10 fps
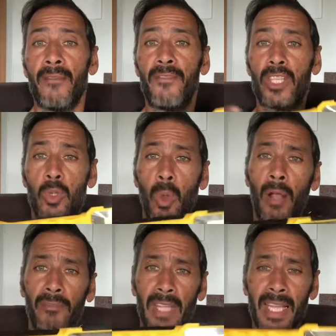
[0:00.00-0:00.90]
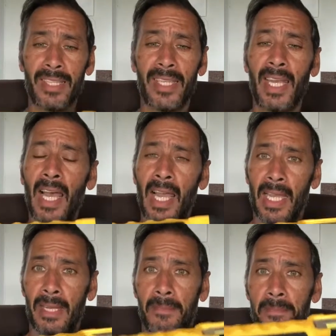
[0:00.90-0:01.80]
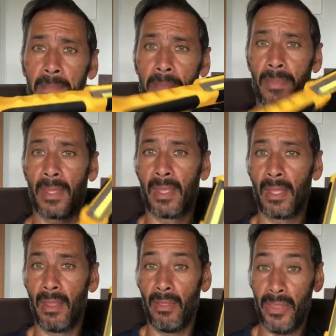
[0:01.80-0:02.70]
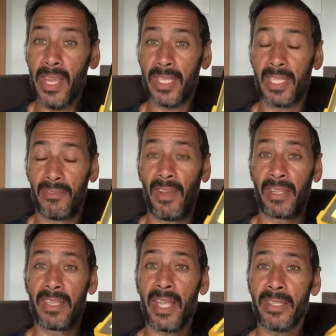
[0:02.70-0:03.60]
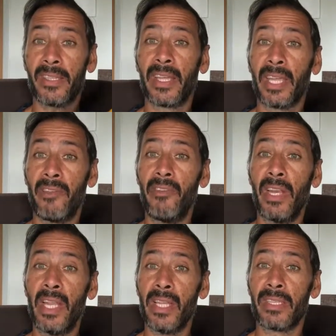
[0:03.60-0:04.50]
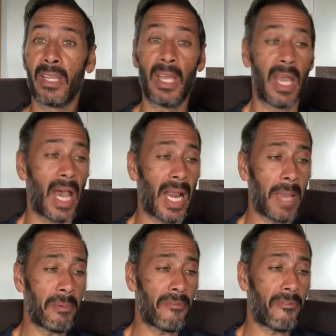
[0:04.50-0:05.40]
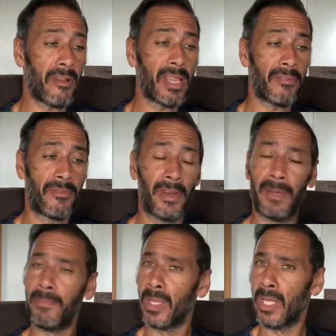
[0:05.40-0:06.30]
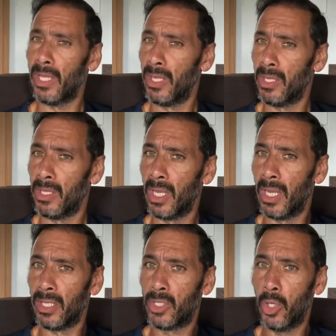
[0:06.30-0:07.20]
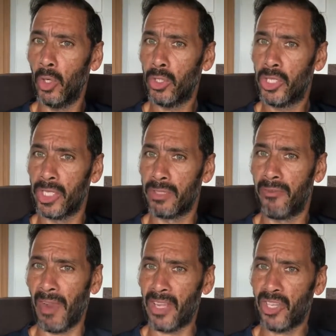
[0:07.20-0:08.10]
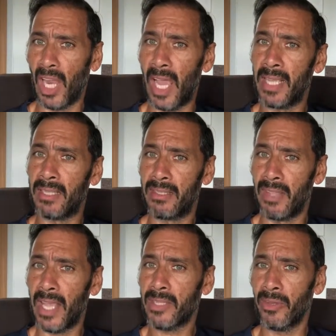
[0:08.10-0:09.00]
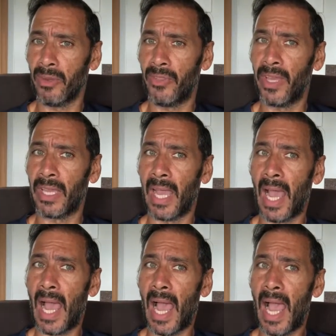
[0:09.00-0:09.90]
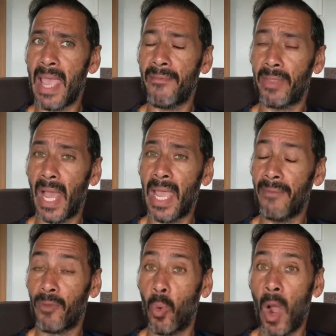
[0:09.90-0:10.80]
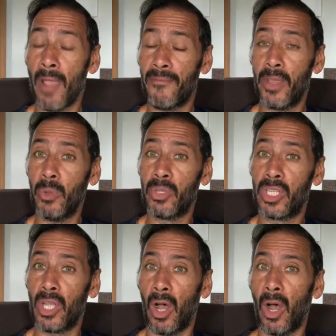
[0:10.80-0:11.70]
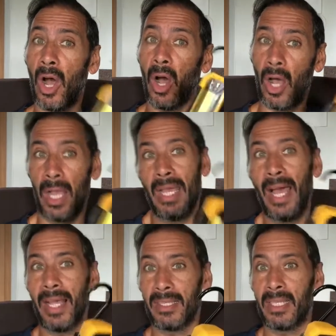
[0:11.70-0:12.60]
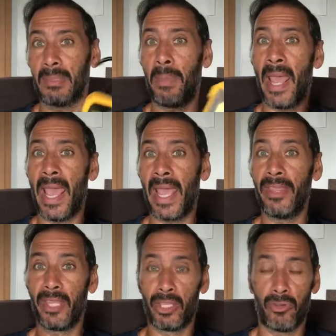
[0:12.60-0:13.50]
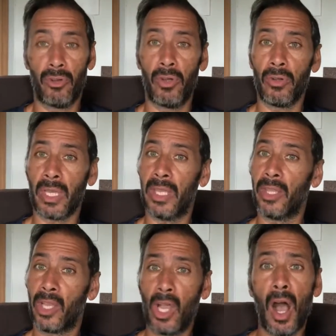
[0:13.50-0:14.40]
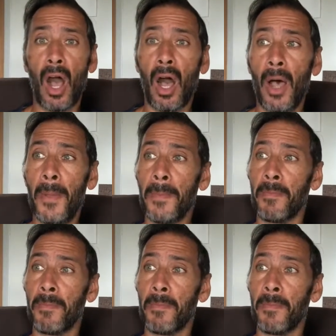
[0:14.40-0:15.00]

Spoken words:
For $12.99, this is fantastic, it really is. And I'm a freak for torches, flashlights, that sort of thing. I have quite a few as a spare in the truck, in the car,